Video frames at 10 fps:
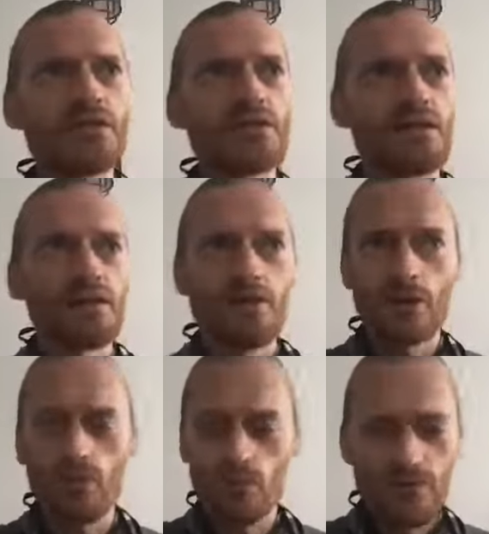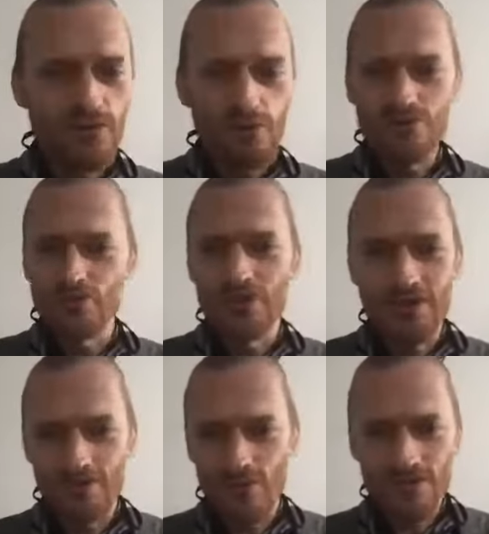and there are rivers
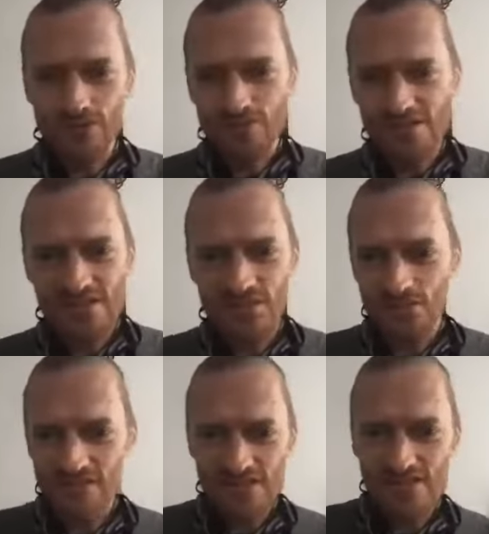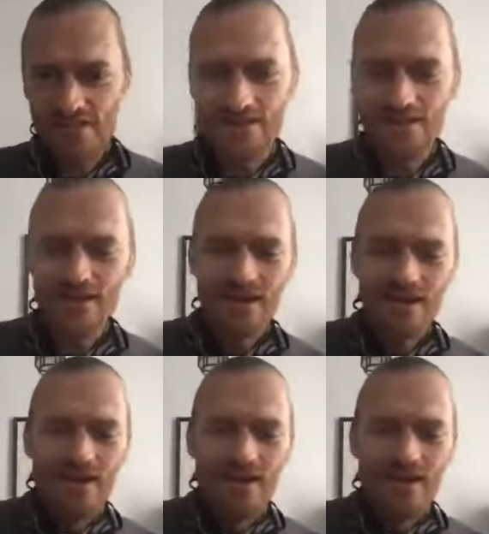running right through the center of the city.